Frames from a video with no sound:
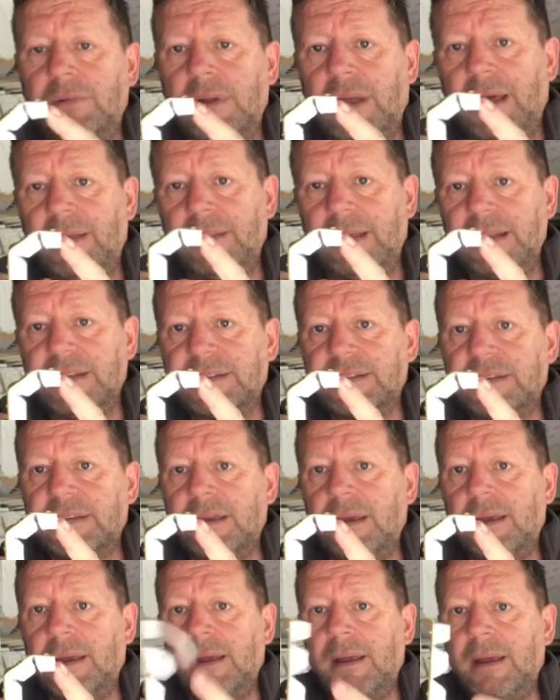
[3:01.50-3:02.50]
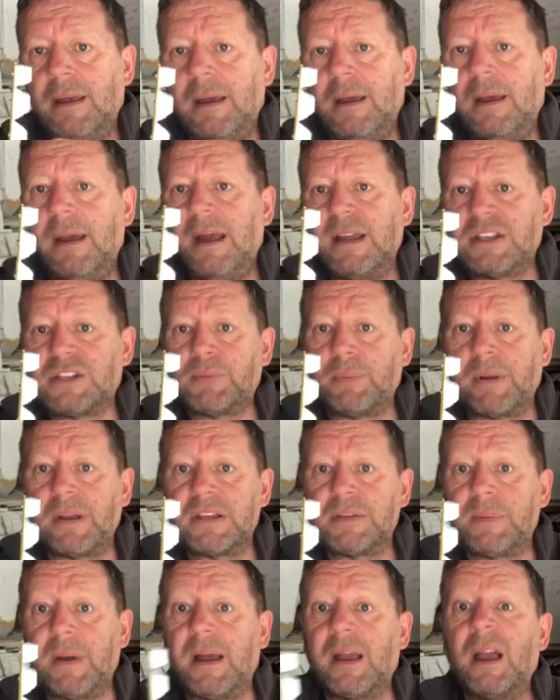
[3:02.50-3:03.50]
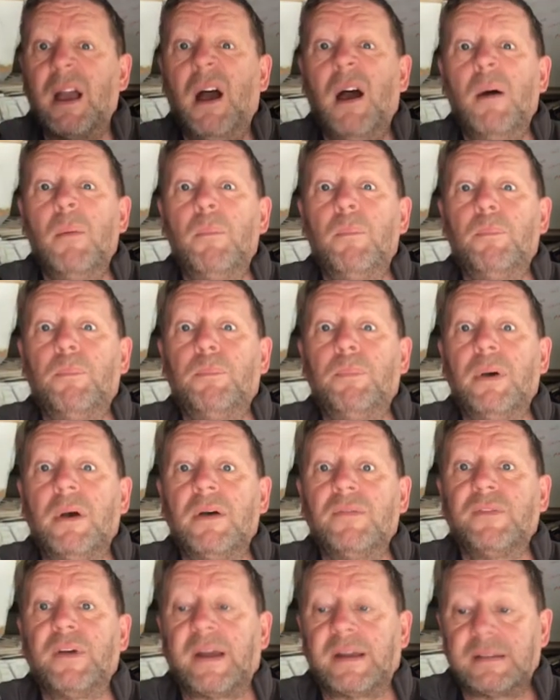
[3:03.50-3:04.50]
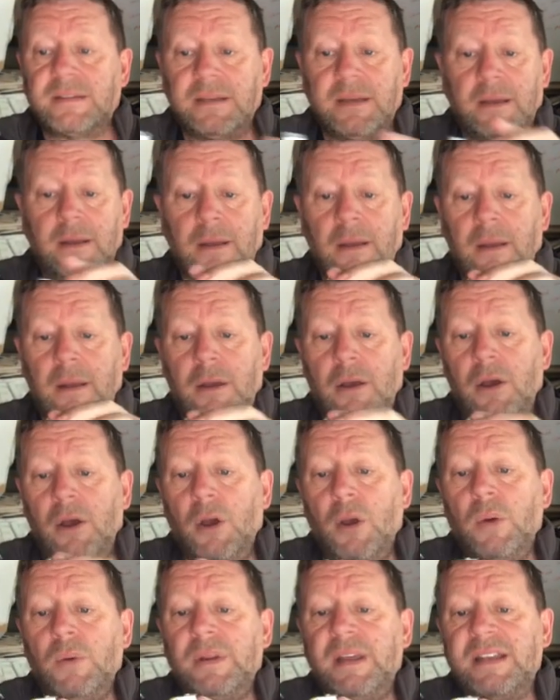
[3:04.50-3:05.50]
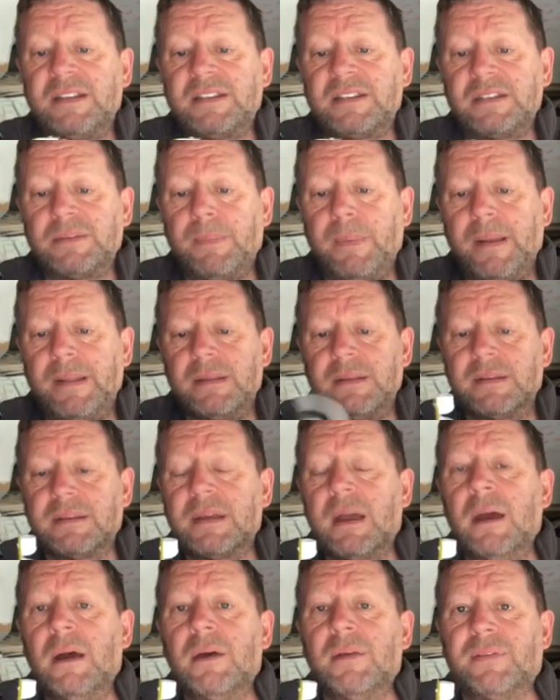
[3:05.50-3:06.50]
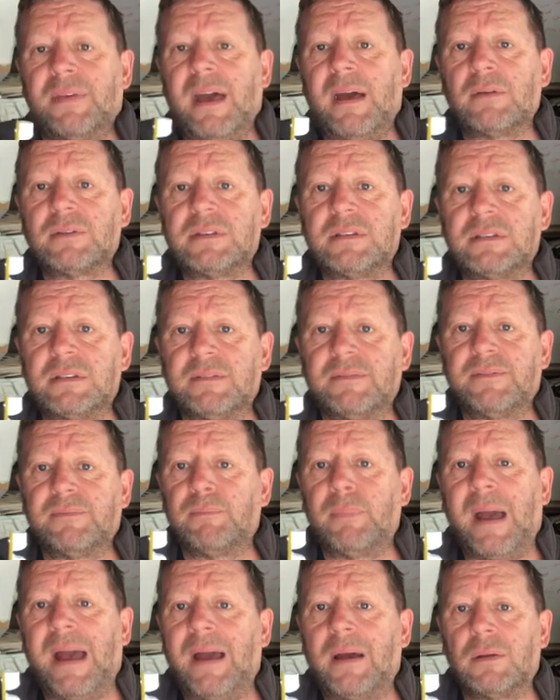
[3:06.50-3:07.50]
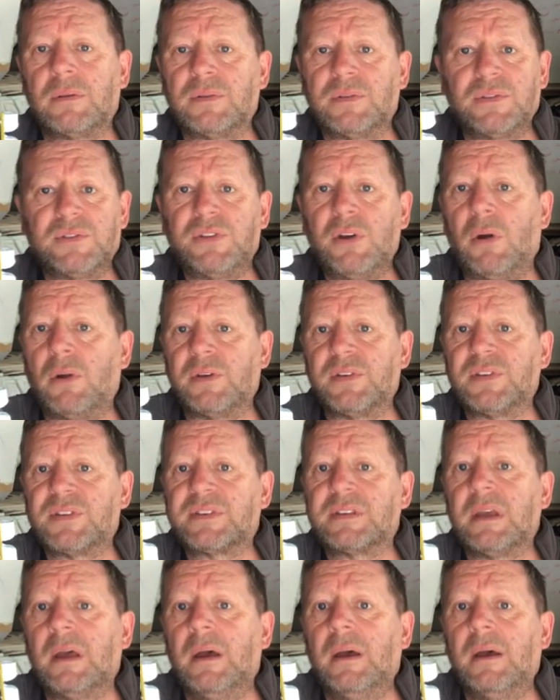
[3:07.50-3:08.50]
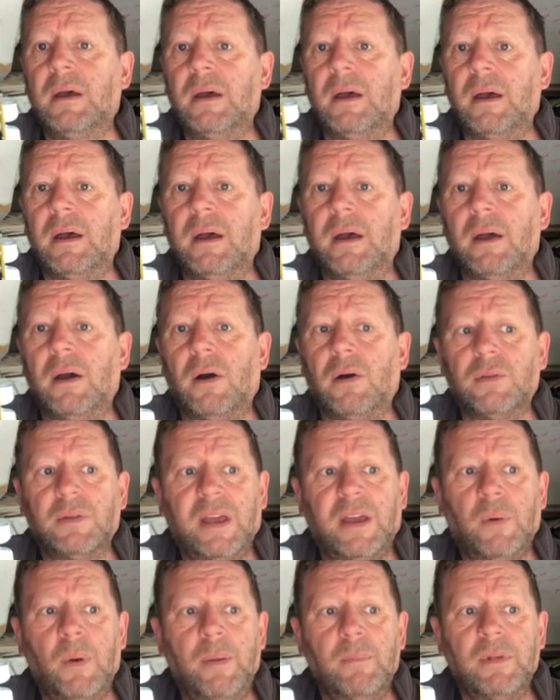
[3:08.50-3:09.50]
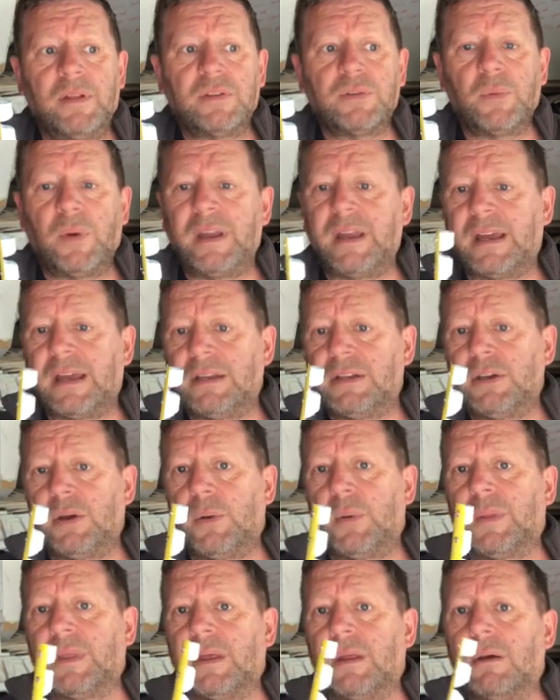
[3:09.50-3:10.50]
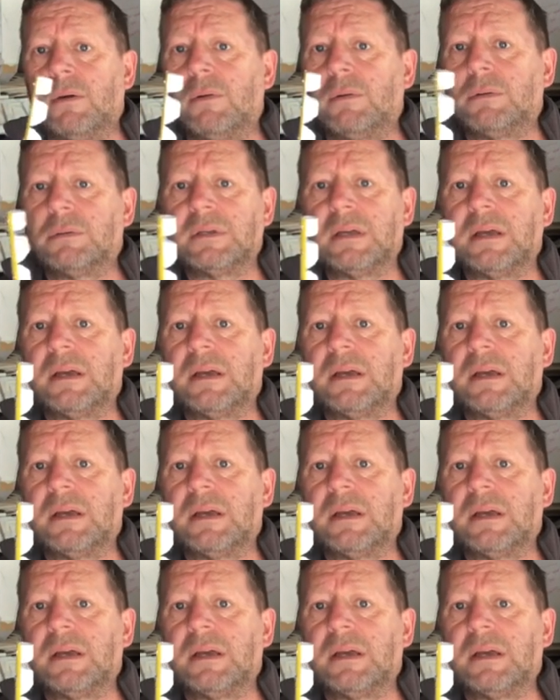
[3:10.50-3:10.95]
like this, it springs back. Perfect. Who needs to spend thousands of pounds, dollars on the equipment when you can do it with an old